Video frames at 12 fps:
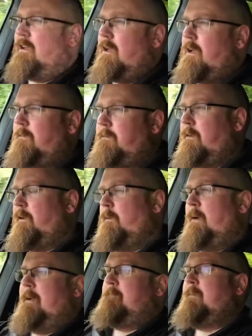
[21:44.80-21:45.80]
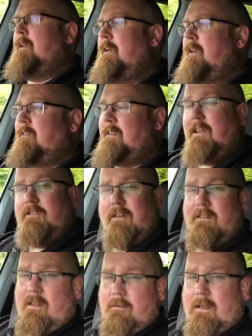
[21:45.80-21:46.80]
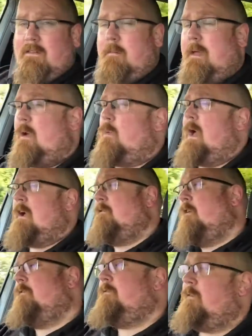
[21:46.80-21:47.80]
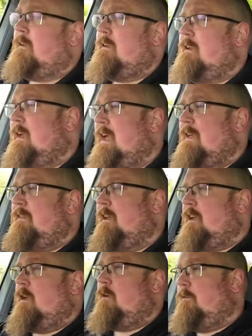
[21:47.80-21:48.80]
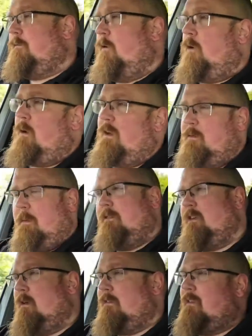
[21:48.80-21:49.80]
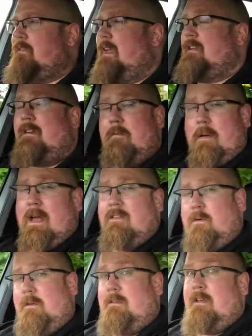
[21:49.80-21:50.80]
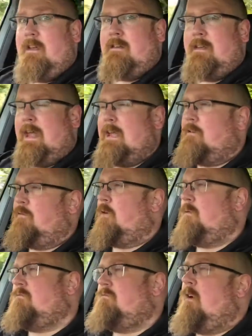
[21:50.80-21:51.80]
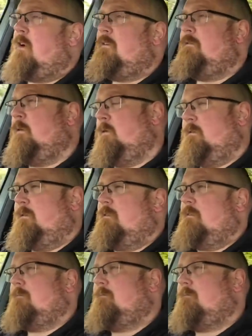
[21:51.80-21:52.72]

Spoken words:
curve to it. So that's just something to be aware of in the Q4, especially, as I said, compared to its Hyundai Group rivals.